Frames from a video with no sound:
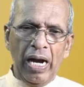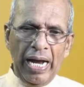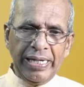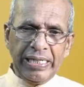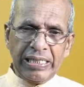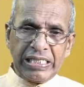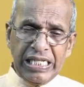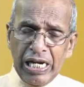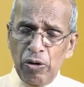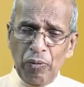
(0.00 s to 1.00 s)
And
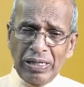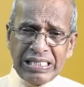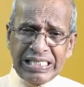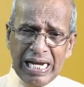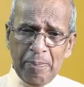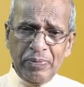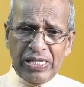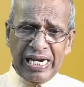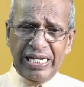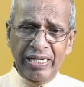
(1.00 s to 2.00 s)
she was
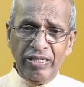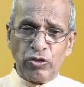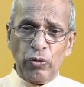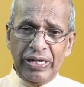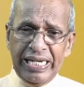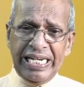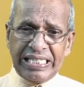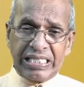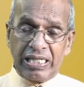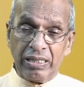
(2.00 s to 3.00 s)
tempted to
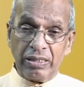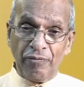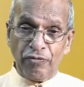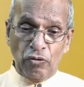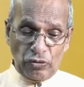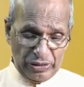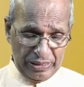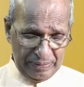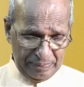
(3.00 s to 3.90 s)
eat the fruit,